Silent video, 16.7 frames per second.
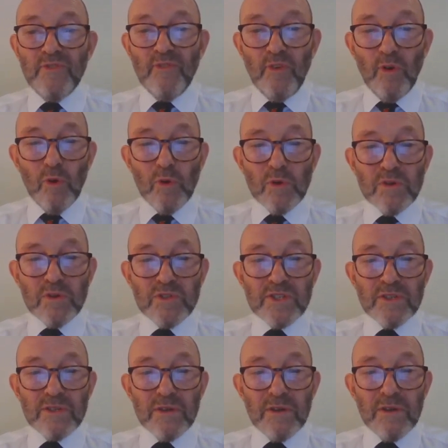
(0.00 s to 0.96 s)

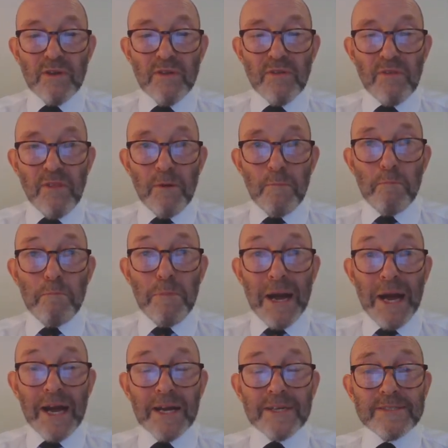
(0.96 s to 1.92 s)
falls that
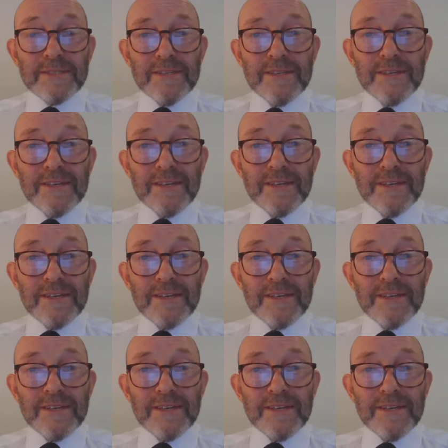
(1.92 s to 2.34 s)
man